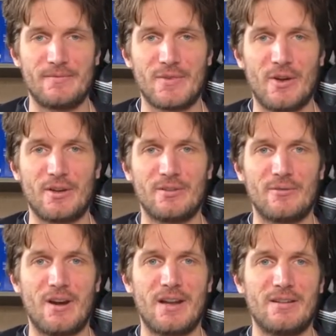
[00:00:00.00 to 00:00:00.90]
going on the
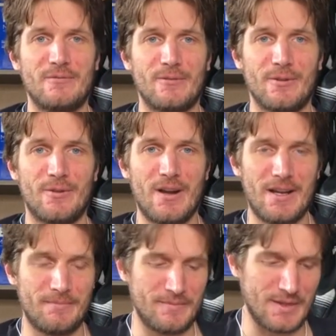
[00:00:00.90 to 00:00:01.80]
ride for the
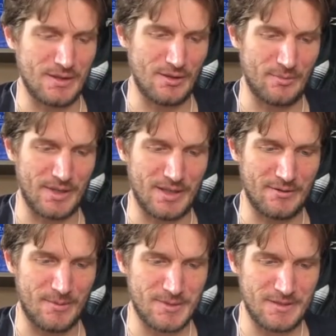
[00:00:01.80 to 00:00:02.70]
ride, and not being
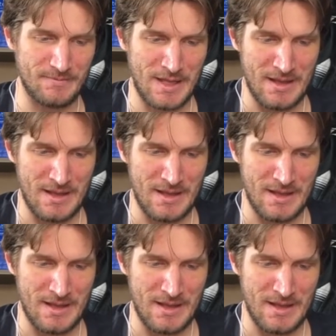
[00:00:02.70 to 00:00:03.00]
interrupted.